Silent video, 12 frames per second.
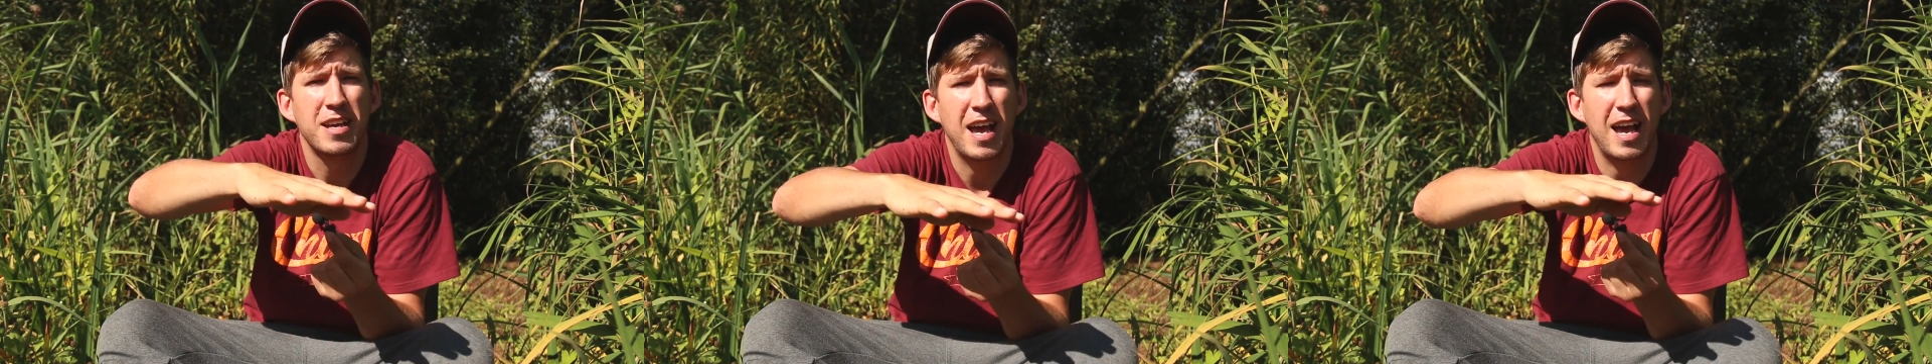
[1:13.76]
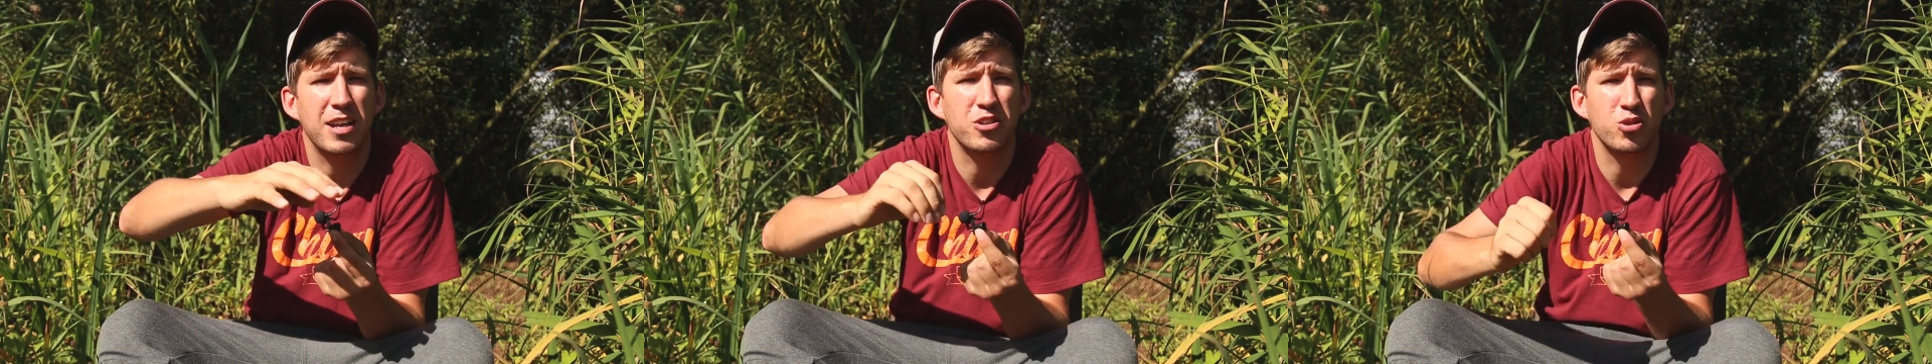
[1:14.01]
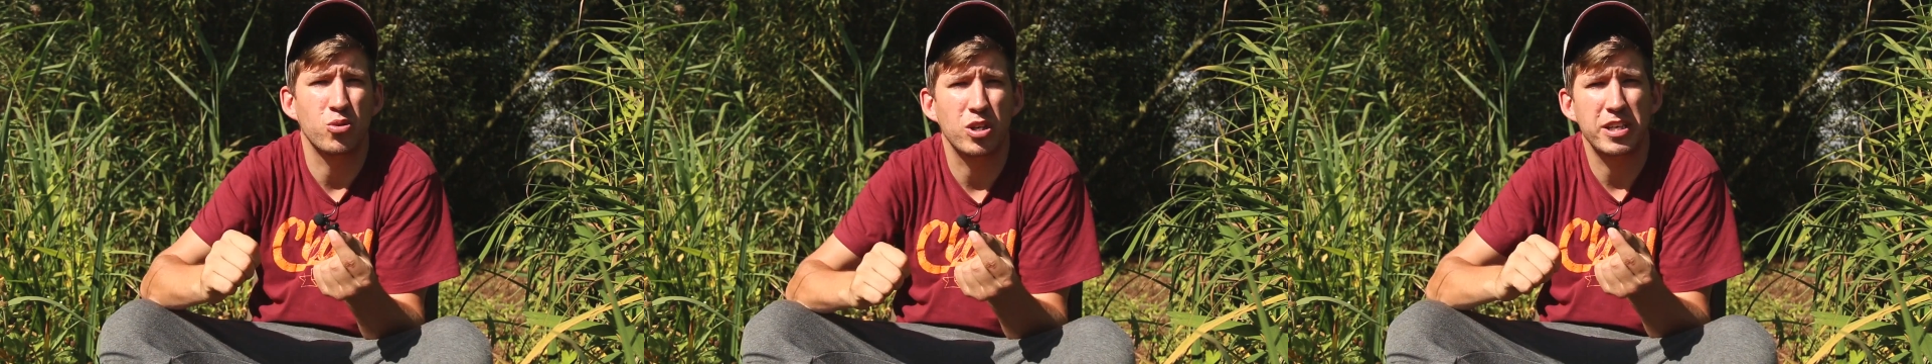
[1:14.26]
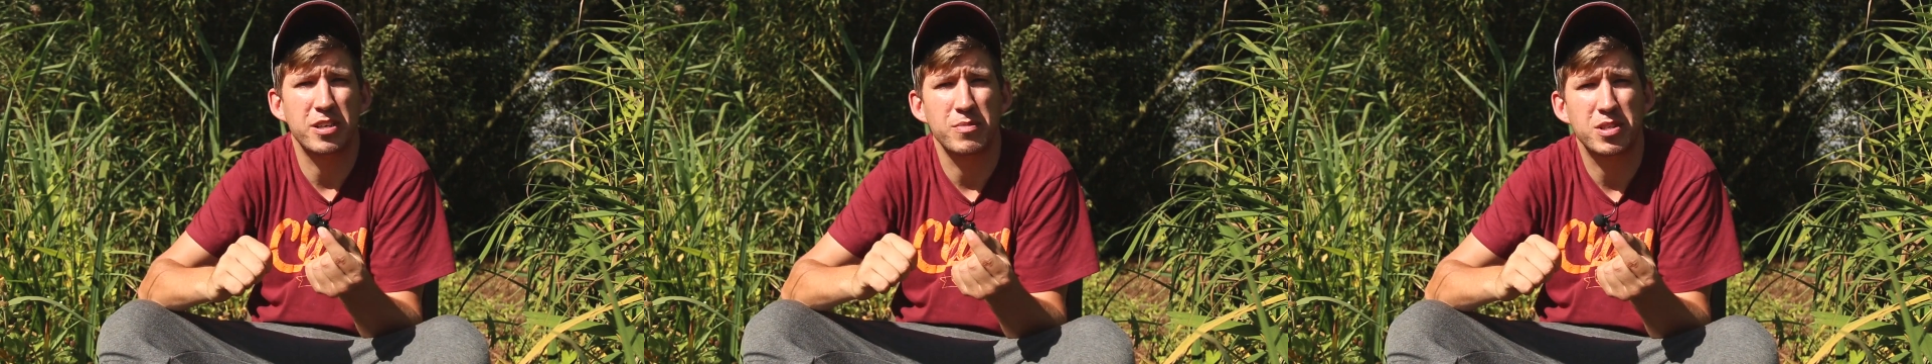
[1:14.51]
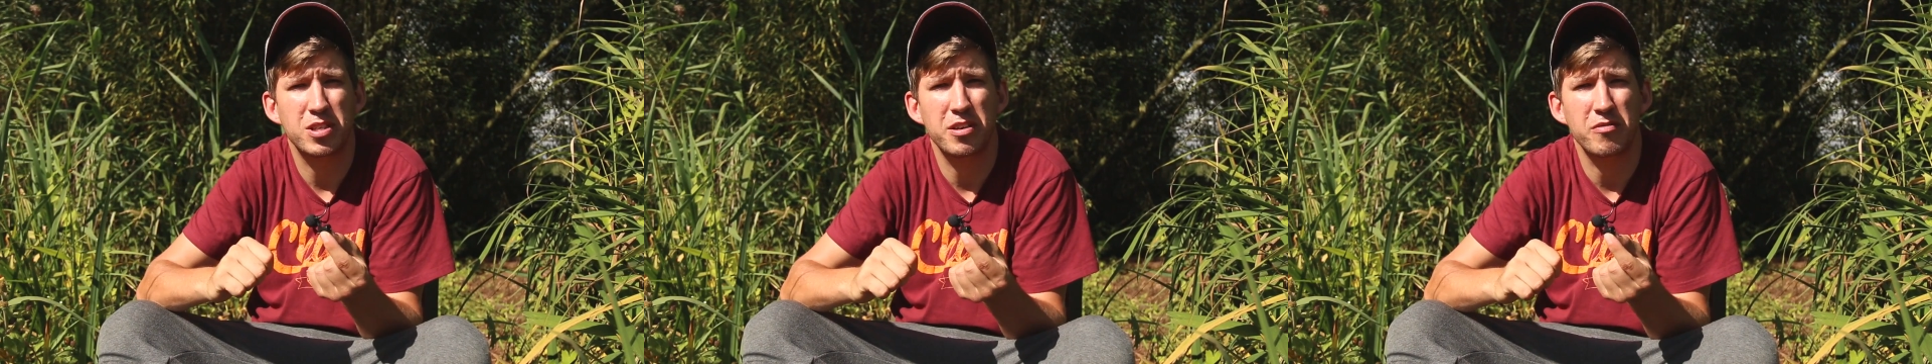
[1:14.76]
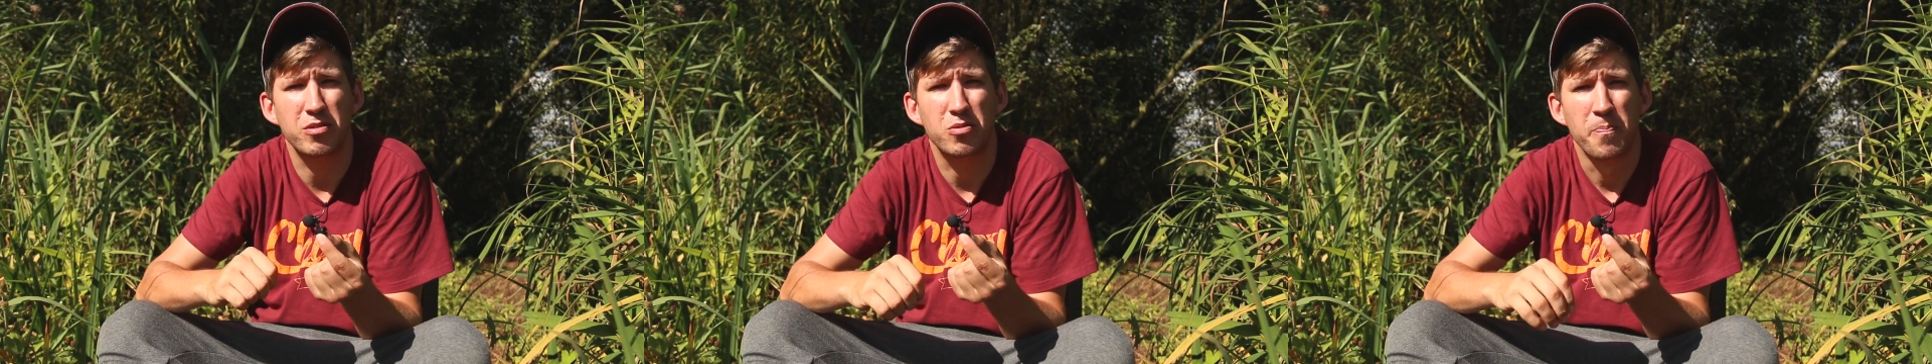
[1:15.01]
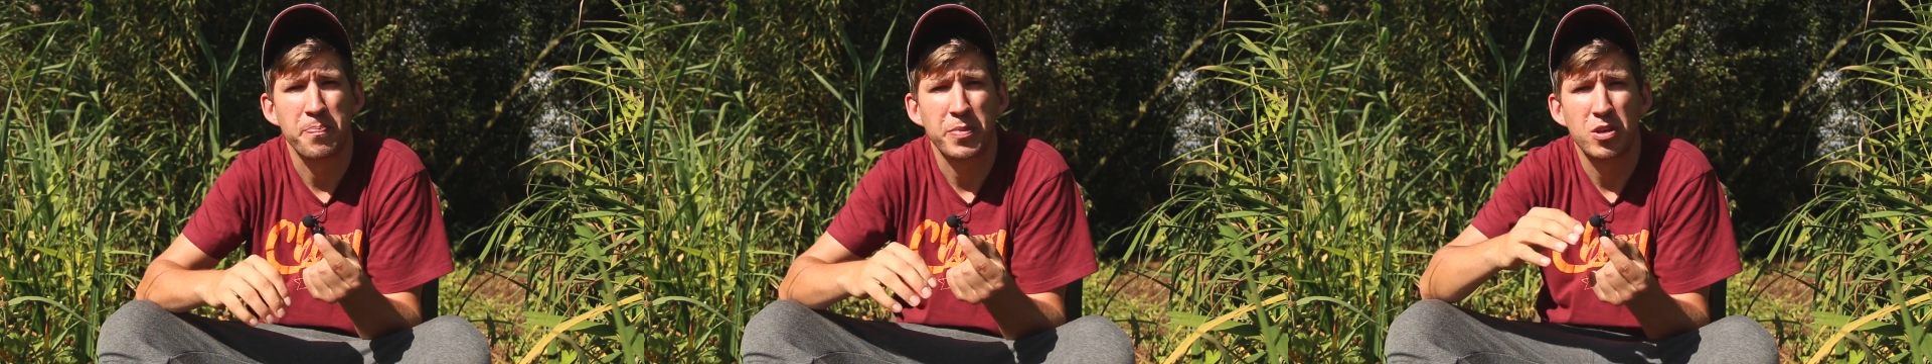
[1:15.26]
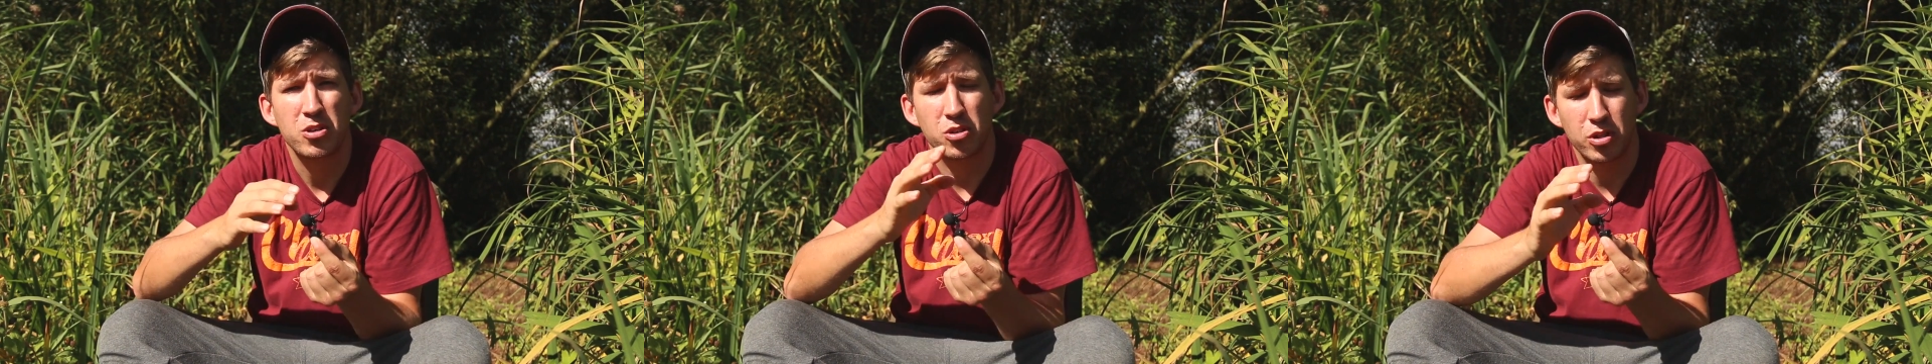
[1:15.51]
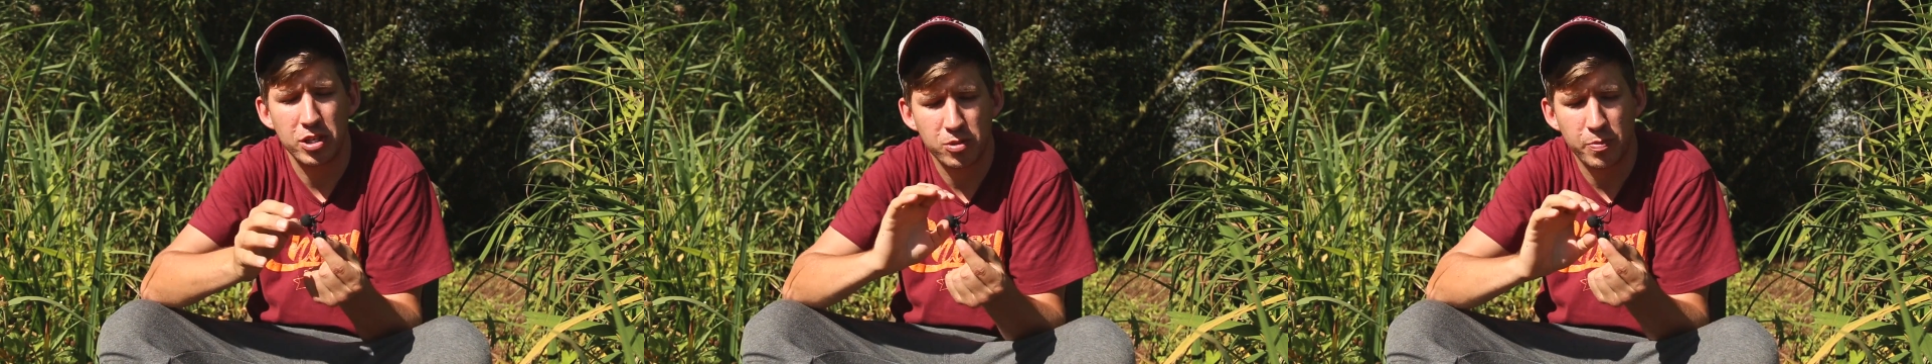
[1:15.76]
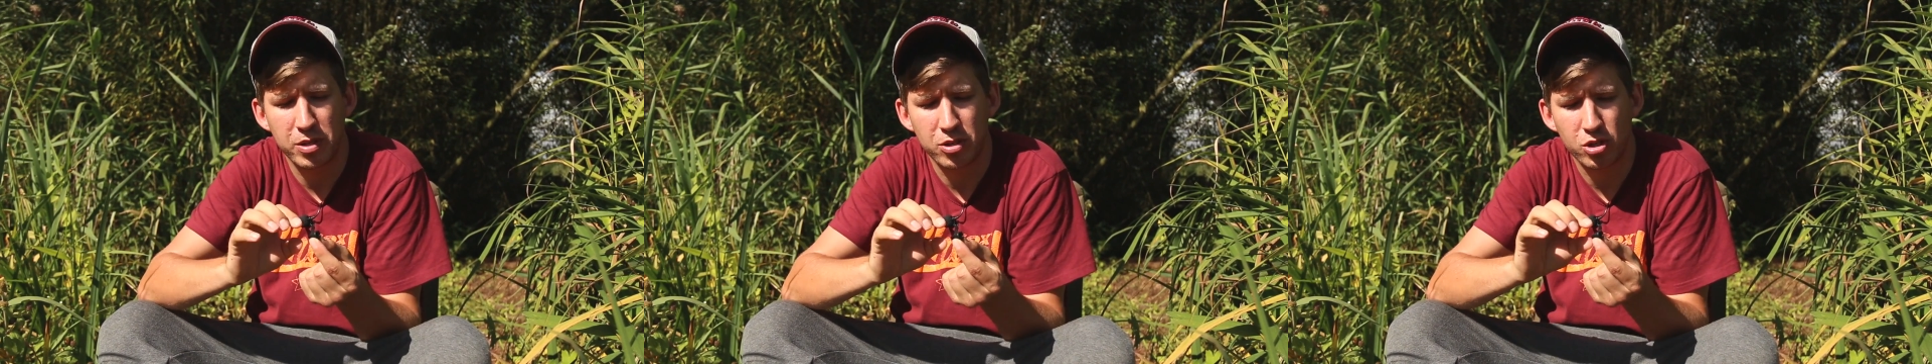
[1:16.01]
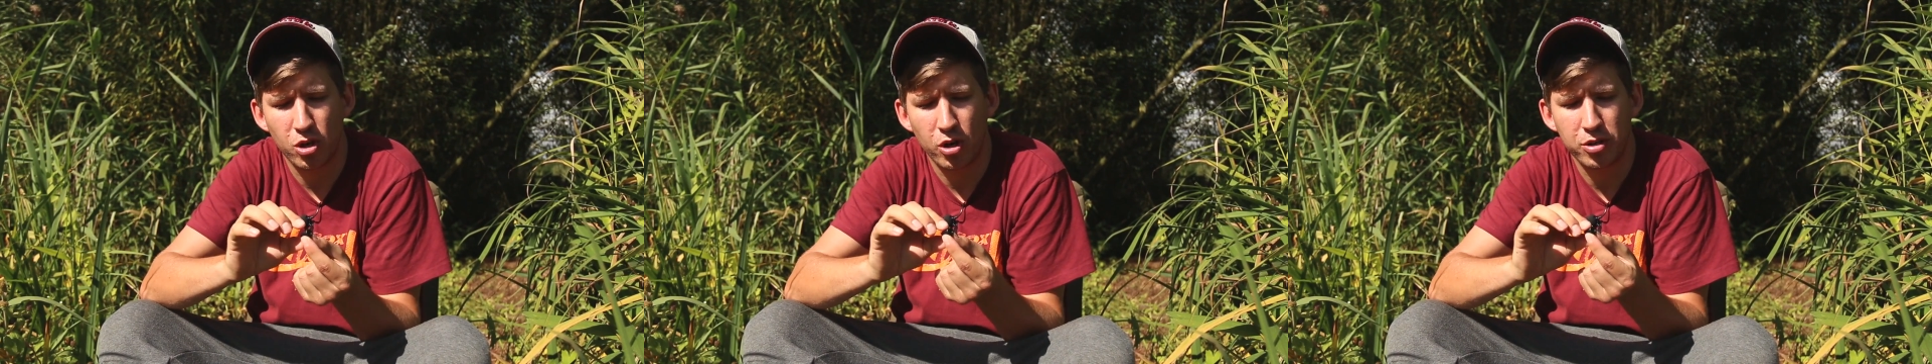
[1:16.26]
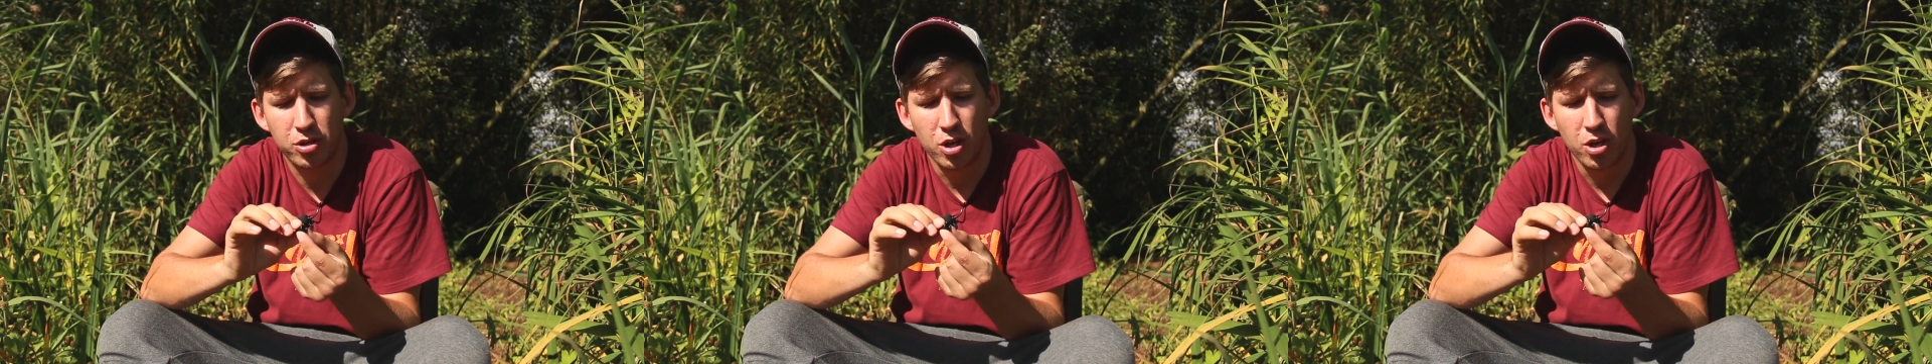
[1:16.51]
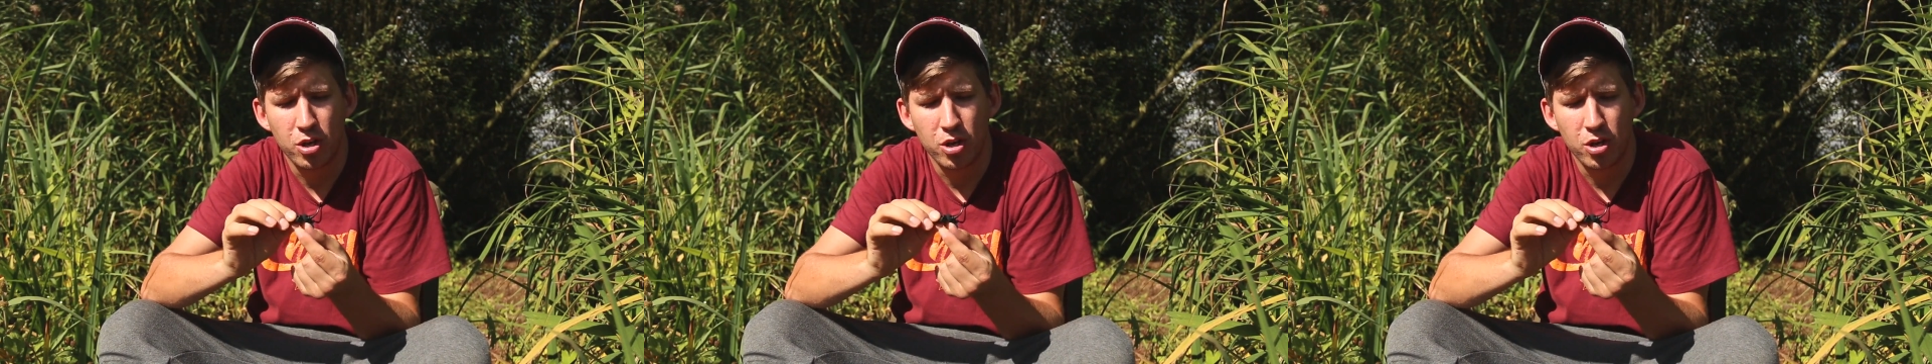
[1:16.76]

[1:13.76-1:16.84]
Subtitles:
and your leader material. So this has been designed